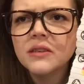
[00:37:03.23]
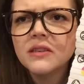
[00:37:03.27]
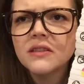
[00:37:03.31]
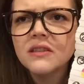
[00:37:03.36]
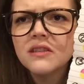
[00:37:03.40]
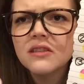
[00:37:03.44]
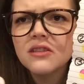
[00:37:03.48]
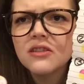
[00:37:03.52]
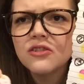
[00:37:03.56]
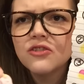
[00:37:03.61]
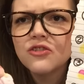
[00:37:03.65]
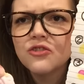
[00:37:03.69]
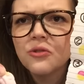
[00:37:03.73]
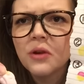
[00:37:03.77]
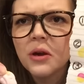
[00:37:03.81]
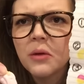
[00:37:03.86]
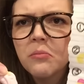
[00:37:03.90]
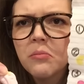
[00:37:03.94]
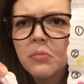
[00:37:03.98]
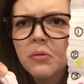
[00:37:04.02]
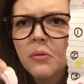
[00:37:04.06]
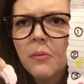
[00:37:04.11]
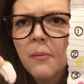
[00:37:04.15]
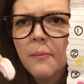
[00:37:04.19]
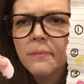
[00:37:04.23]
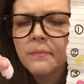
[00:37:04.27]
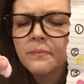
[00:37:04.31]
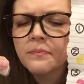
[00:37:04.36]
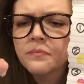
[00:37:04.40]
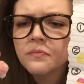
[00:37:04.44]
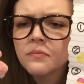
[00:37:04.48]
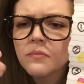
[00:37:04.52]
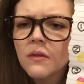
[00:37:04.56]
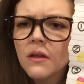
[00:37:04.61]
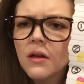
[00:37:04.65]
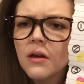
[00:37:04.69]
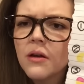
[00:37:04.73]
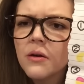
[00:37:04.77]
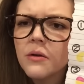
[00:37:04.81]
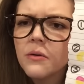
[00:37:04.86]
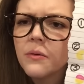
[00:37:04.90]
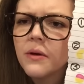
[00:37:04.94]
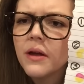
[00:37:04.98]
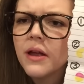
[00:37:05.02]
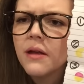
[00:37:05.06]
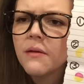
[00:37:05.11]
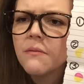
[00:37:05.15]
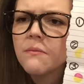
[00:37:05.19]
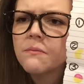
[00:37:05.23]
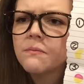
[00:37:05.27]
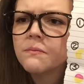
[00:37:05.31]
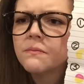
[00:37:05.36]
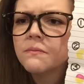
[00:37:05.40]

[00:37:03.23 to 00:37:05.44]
Is this the shrimp? Oh, wait.